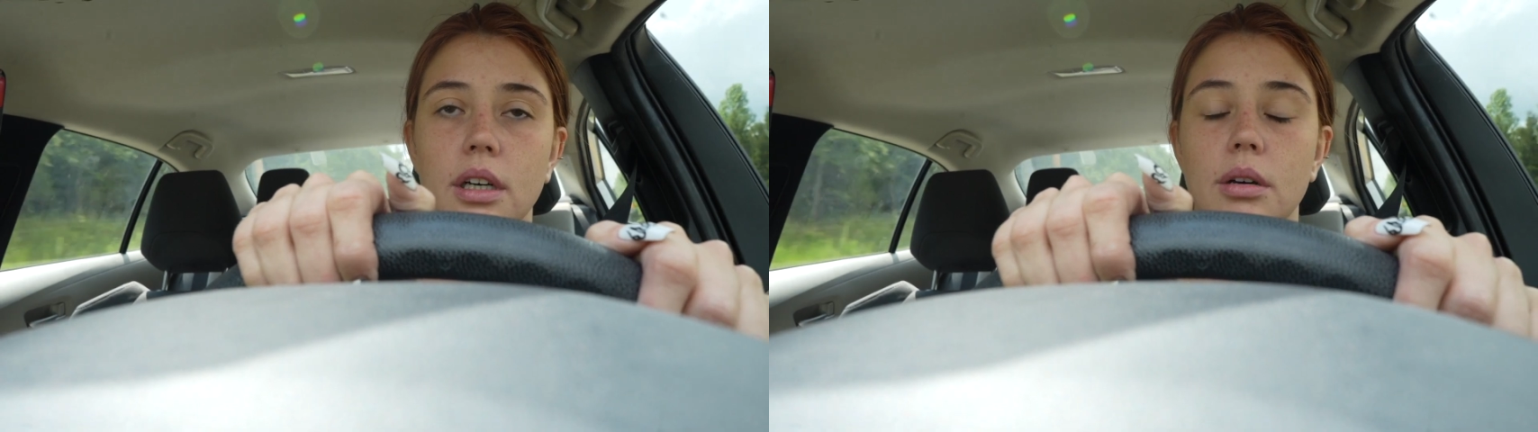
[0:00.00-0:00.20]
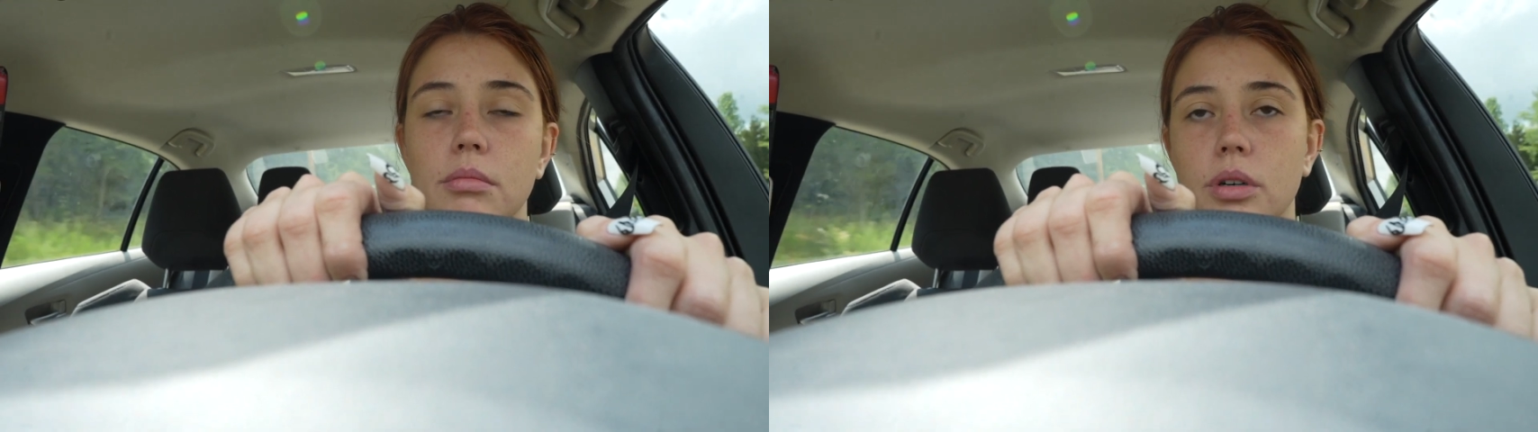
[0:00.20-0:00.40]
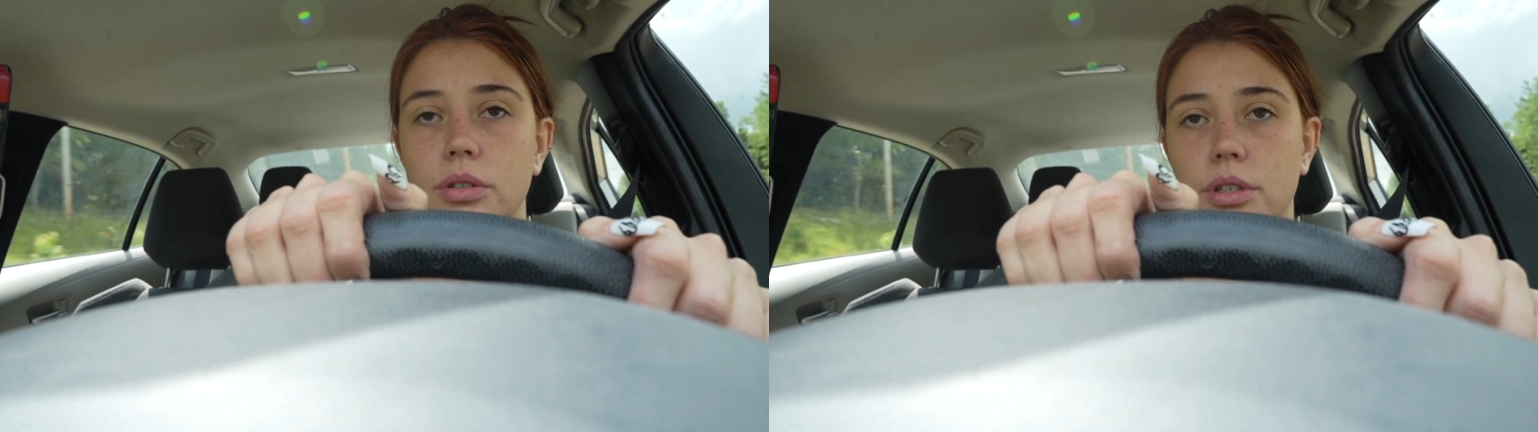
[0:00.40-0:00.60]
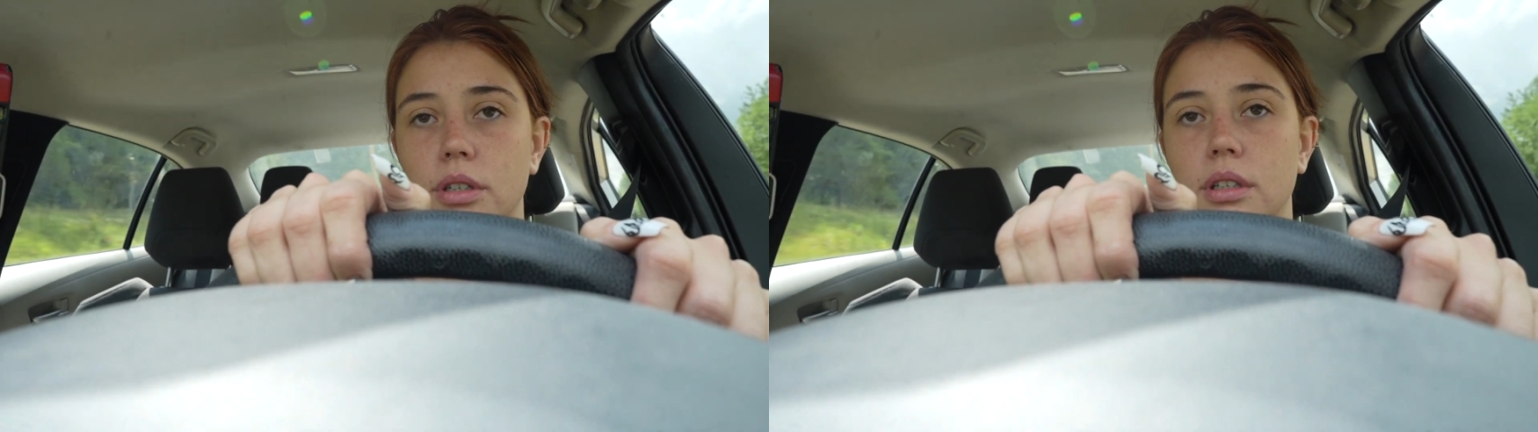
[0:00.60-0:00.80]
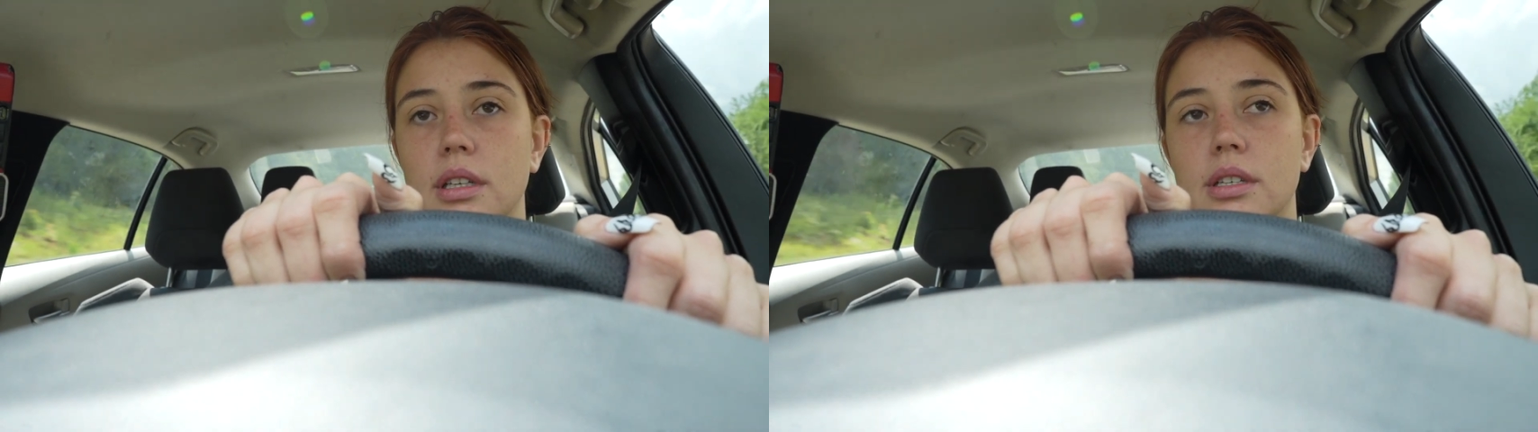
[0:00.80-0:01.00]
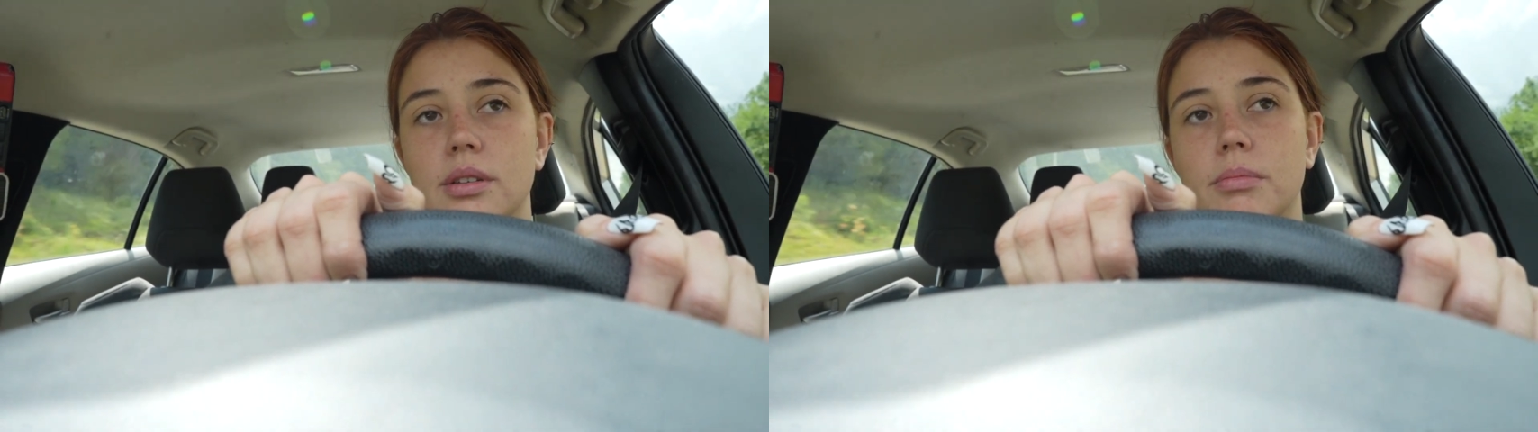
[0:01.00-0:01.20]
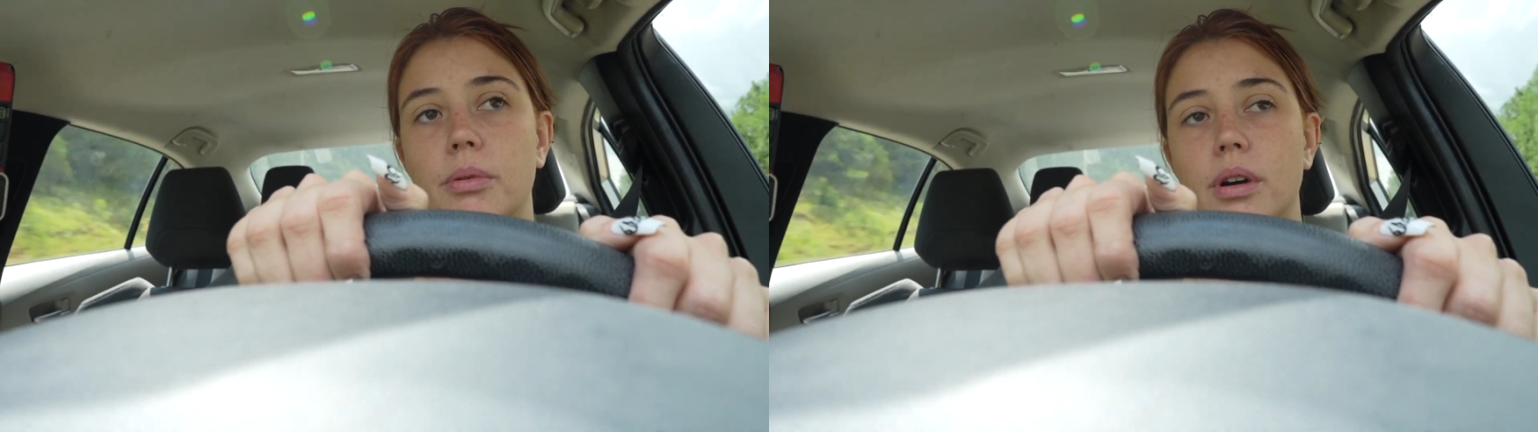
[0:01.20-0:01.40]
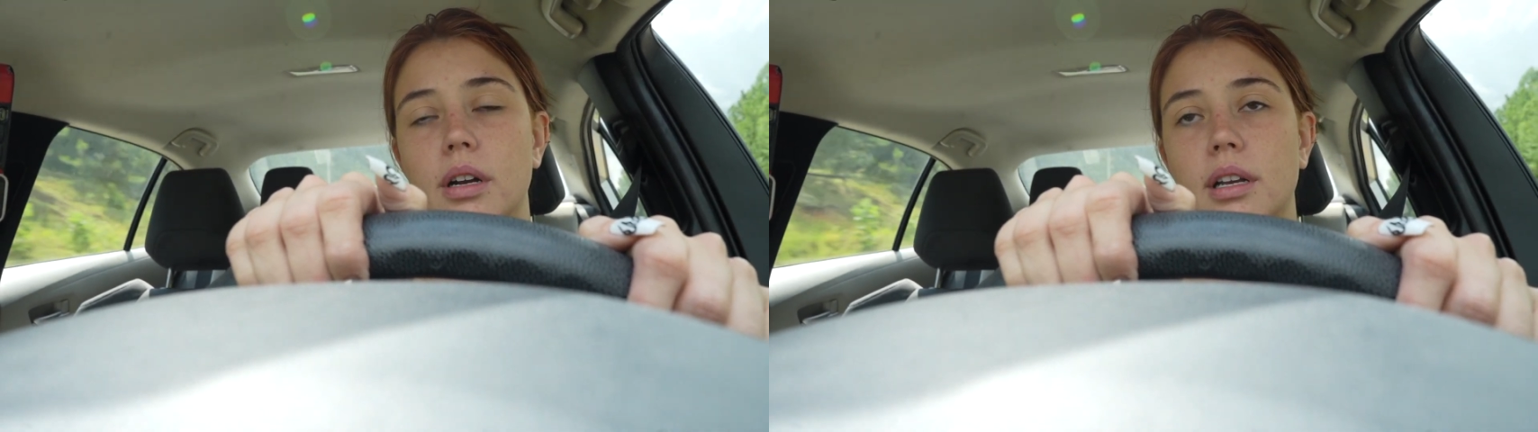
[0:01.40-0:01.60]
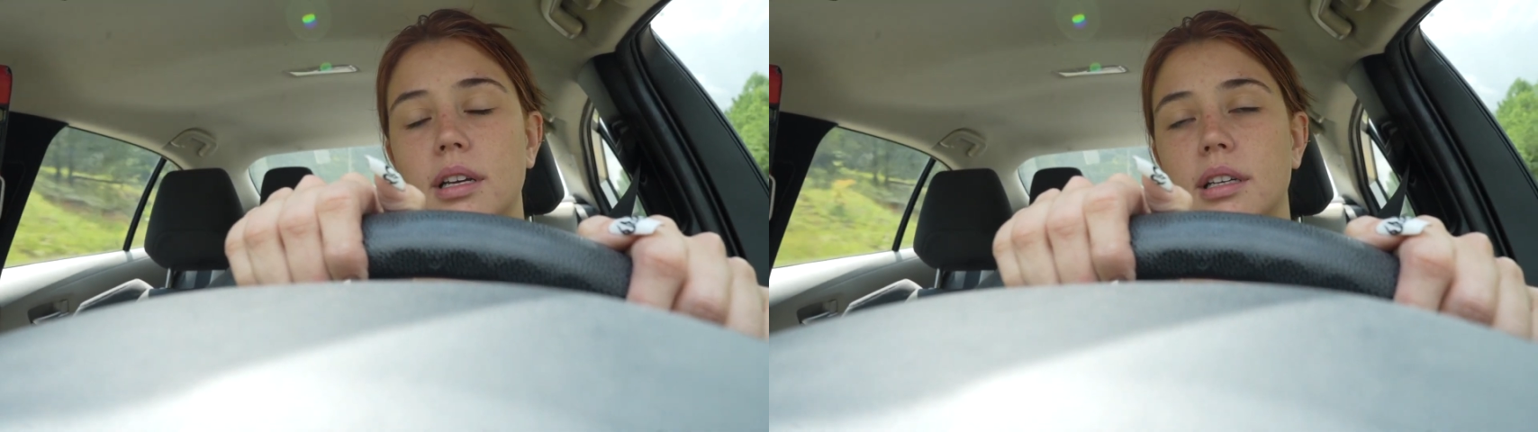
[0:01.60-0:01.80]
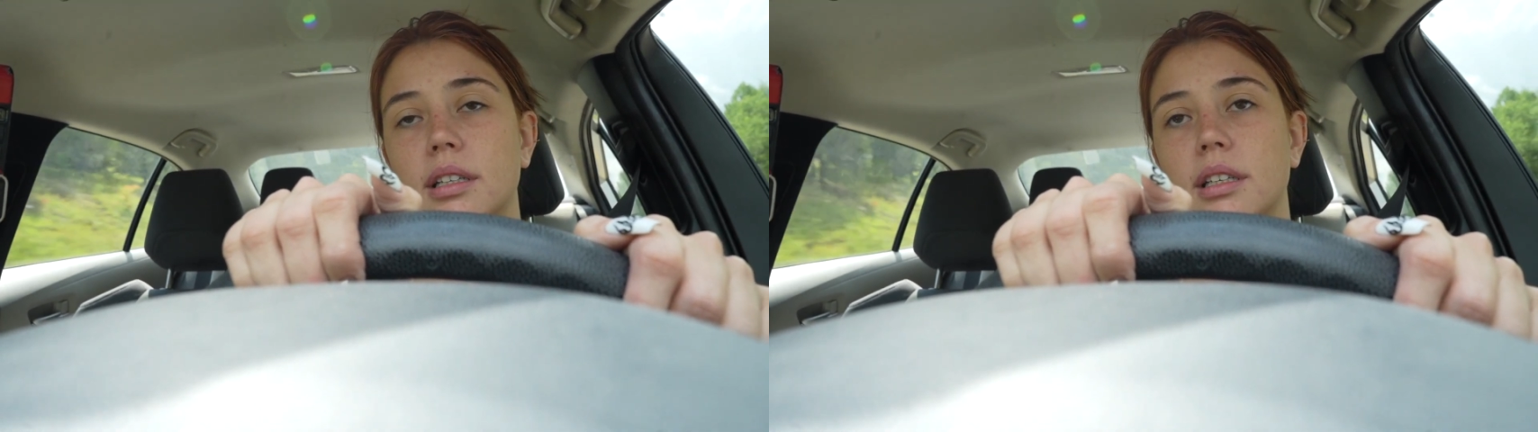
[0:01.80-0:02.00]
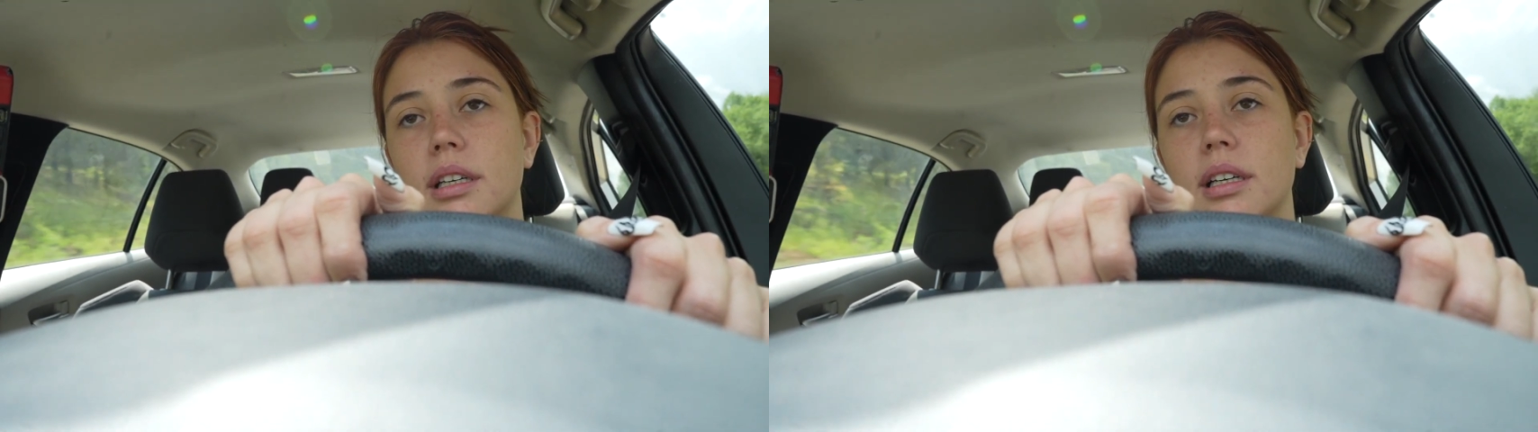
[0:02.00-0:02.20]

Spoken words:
emotionally supported